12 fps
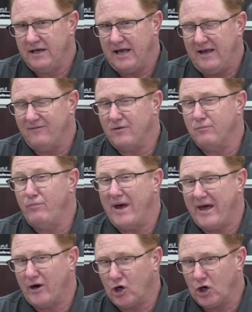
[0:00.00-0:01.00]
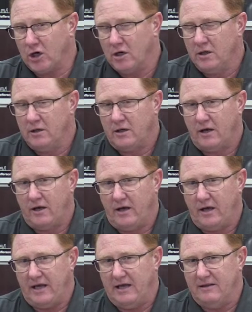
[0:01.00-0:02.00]
even better
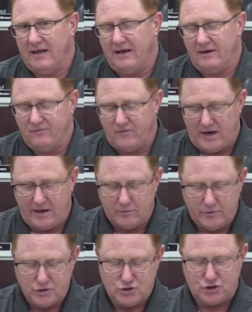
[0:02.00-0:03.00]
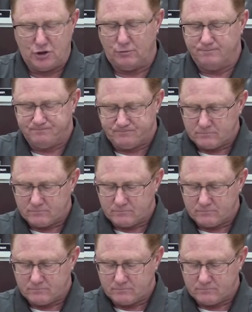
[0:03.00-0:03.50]
in that environment. So